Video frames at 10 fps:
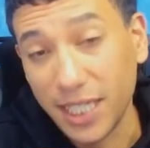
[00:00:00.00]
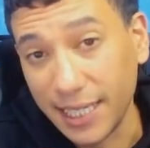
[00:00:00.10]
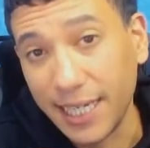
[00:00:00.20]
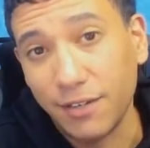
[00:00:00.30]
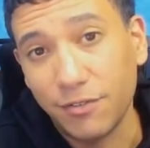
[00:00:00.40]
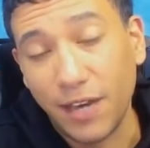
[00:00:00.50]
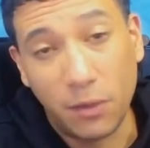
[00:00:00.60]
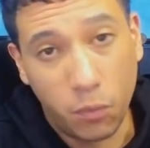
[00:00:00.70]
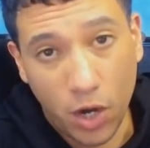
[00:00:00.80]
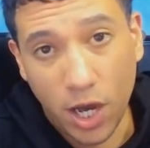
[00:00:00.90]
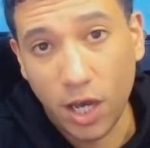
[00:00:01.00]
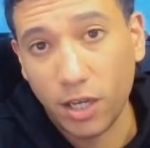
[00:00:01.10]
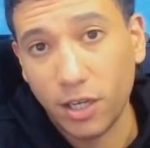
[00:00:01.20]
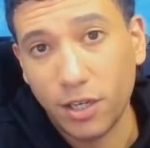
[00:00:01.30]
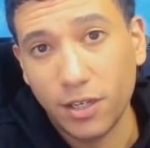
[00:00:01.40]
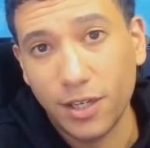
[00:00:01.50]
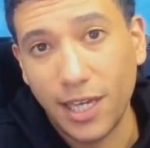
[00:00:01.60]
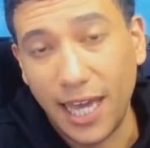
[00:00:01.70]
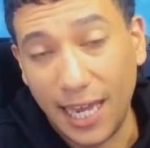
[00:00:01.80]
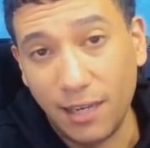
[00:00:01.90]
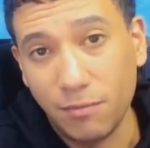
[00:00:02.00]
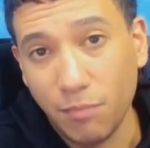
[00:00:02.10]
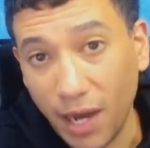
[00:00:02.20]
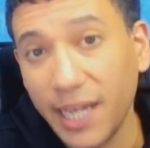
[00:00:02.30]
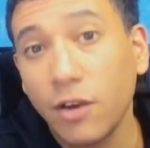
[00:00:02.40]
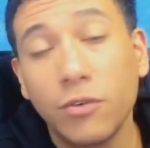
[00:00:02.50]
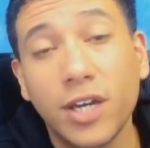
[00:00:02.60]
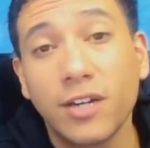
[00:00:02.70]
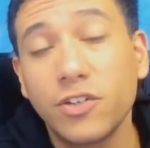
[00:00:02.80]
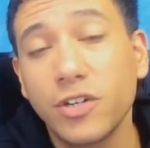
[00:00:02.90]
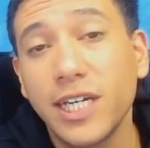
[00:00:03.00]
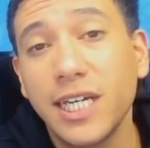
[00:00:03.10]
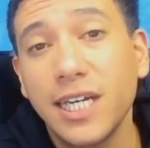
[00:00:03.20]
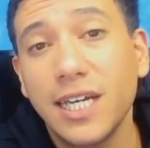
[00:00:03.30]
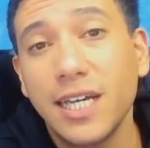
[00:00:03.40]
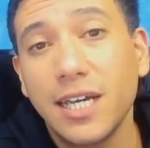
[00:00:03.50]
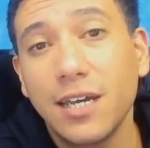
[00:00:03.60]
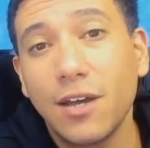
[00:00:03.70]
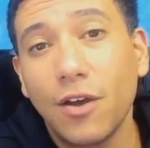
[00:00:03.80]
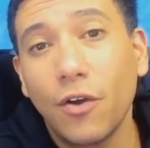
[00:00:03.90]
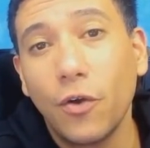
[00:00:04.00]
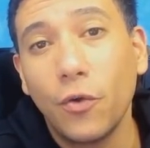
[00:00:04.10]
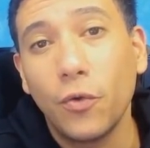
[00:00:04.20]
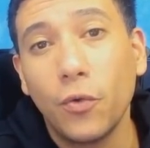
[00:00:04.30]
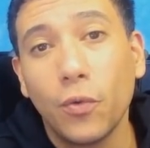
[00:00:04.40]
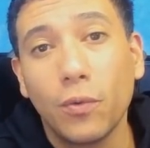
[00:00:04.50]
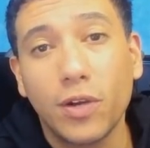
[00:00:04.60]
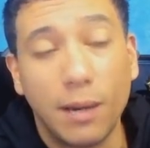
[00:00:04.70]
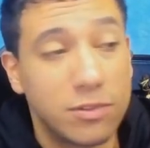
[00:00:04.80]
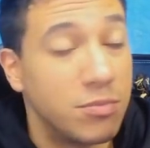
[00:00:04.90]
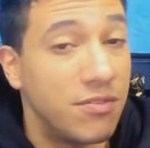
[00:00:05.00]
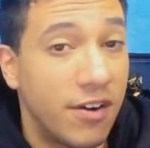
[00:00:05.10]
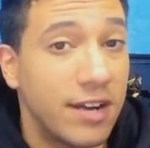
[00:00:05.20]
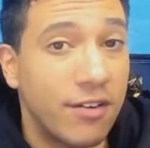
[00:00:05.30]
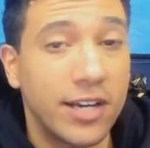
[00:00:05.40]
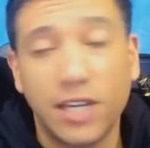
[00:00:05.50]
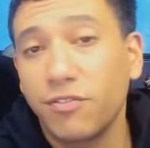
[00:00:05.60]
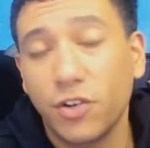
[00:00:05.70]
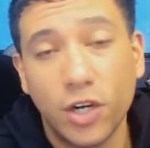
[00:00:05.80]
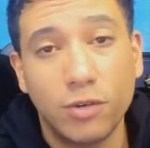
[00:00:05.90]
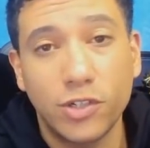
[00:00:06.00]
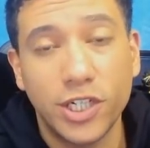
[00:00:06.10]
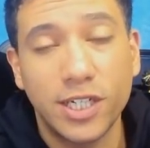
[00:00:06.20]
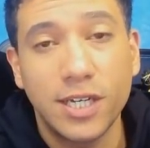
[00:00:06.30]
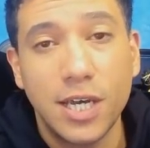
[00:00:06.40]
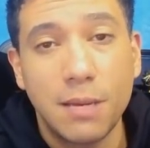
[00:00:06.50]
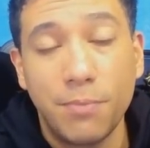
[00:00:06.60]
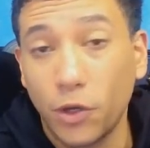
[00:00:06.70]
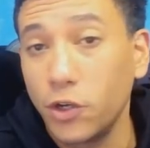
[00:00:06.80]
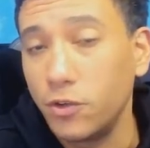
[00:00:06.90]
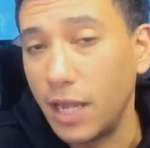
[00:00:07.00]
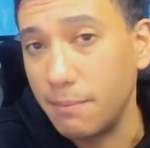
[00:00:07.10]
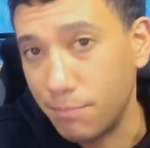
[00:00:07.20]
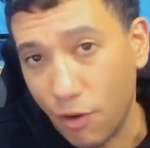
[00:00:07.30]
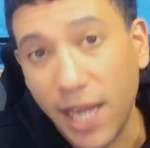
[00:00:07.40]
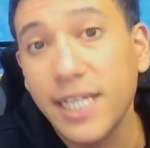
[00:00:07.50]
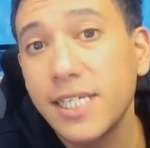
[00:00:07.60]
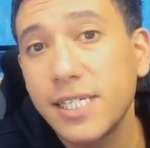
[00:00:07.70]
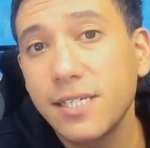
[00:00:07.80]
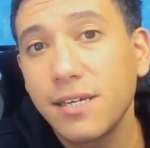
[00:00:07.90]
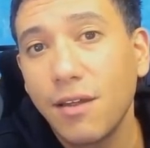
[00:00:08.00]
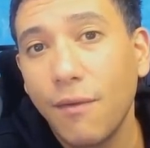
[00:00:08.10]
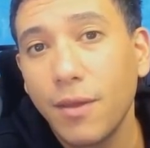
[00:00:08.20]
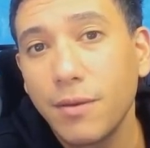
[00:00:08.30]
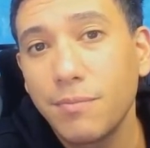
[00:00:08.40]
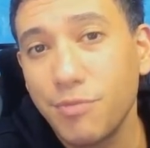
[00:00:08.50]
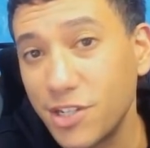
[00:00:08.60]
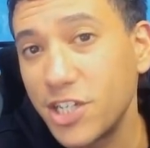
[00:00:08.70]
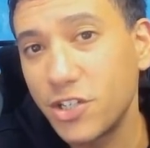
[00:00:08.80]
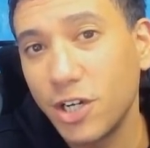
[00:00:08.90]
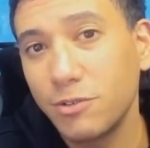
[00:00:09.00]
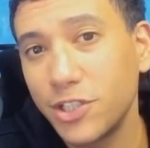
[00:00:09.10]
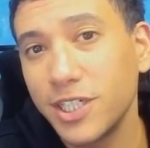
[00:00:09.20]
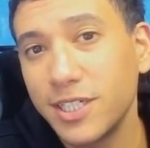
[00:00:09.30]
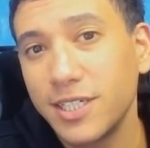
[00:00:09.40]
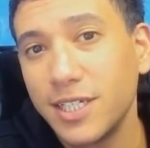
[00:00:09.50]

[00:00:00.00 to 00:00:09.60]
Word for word: live and work in my own country, who comes from a very, very different culture, but could embrace British culture,